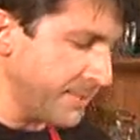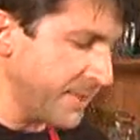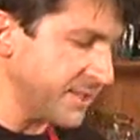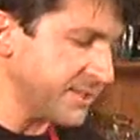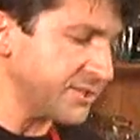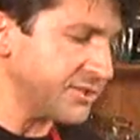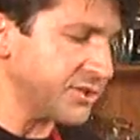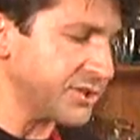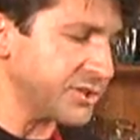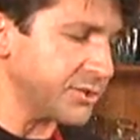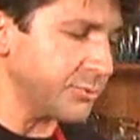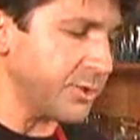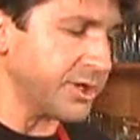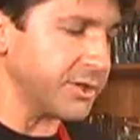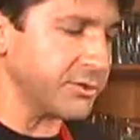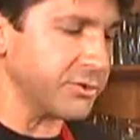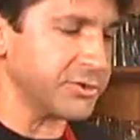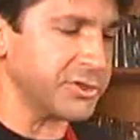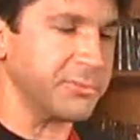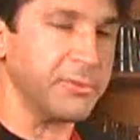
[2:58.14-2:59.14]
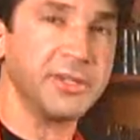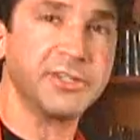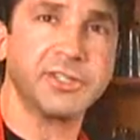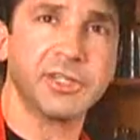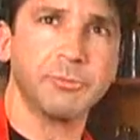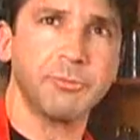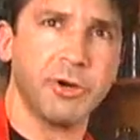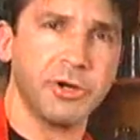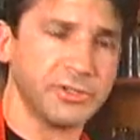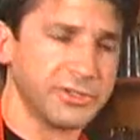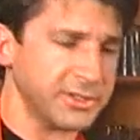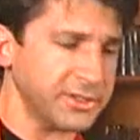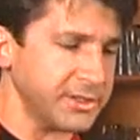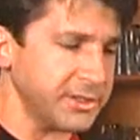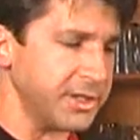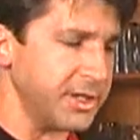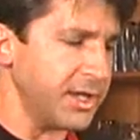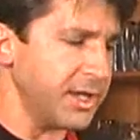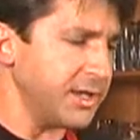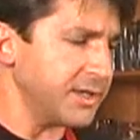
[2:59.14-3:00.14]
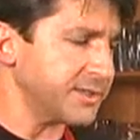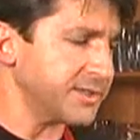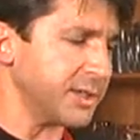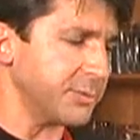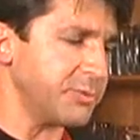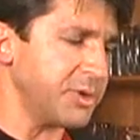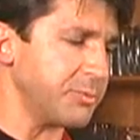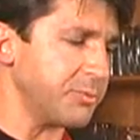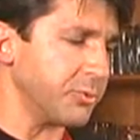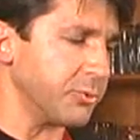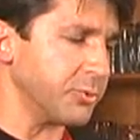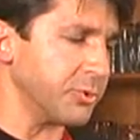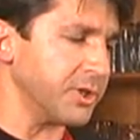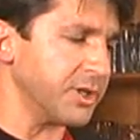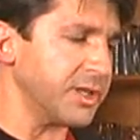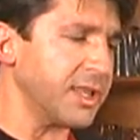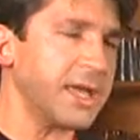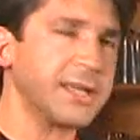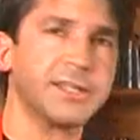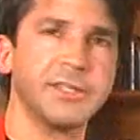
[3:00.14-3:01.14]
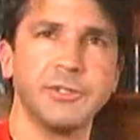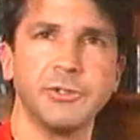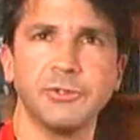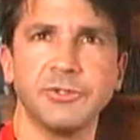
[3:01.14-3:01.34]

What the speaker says: This is just a regular domestic parsley. Some people really like to